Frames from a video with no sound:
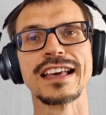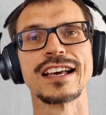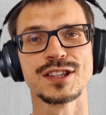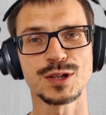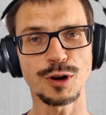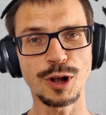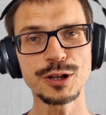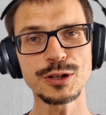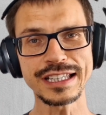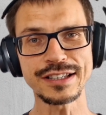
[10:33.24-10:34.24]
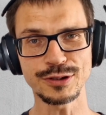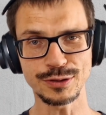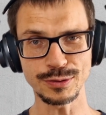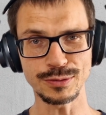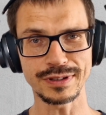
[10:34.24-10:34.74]
So all you need to
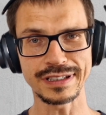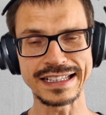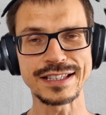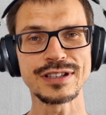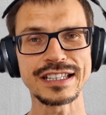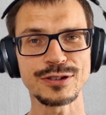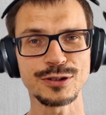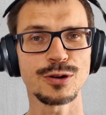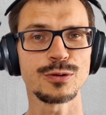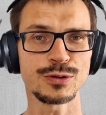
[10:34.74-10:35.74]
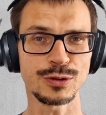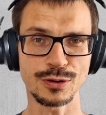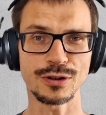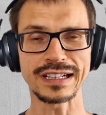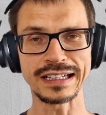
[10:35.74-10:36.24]
do is you need to go to
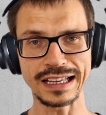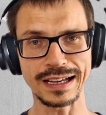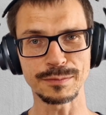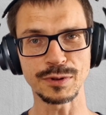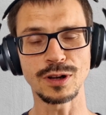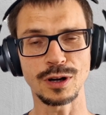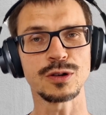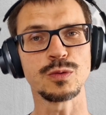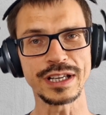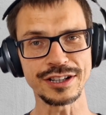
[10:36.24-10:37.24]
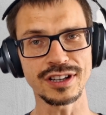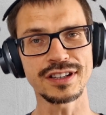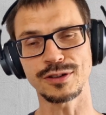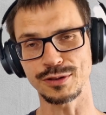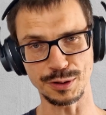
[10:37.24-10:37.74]
your alarm clock widget
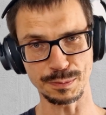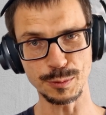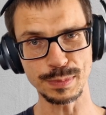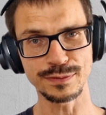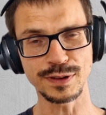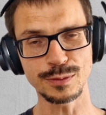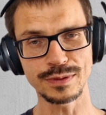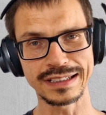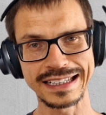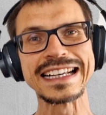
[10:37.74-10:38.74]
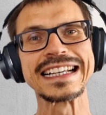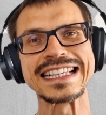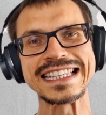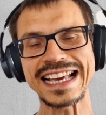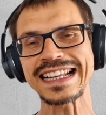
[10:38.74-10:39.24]
on your mobile phone,
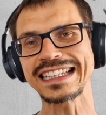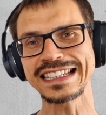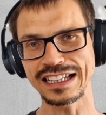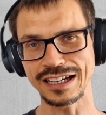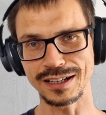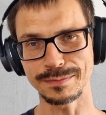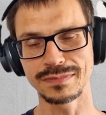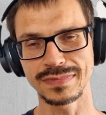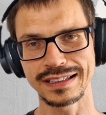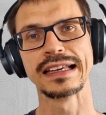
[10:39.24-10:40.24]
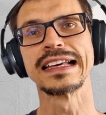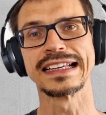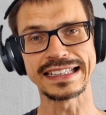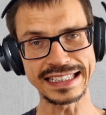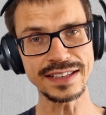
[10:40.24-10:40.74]
set an alarm,
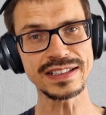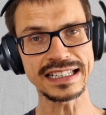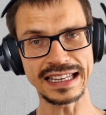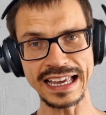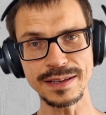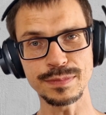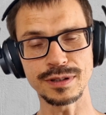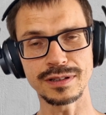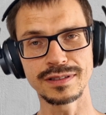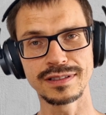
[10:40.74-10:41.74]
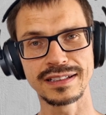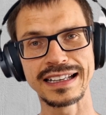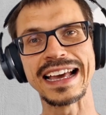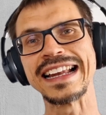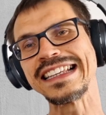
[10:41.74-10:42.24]
give it a label,
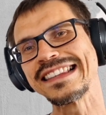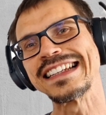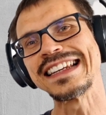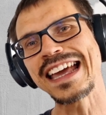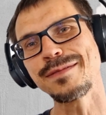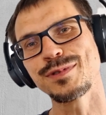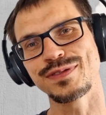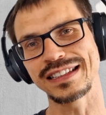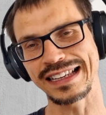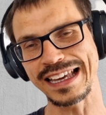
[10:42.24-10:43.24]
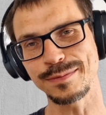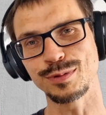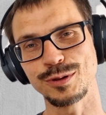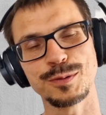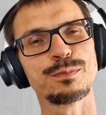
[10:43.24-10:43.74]
and in the name of the
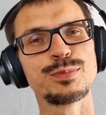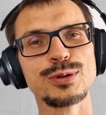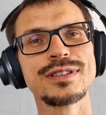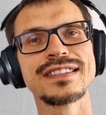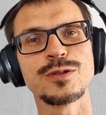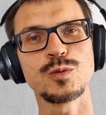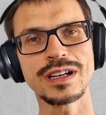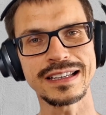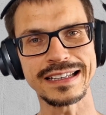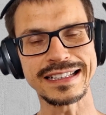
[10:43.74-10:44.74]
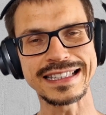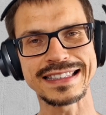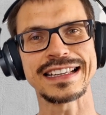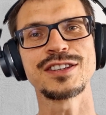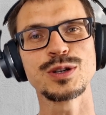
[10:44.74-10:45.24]
label, put the words
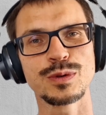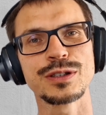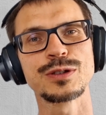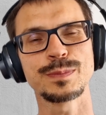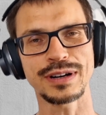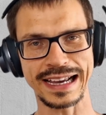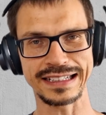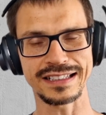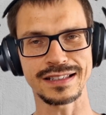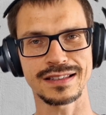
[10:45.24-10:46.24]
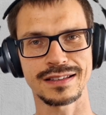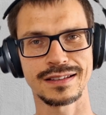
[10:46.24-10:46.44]
that you want to practice.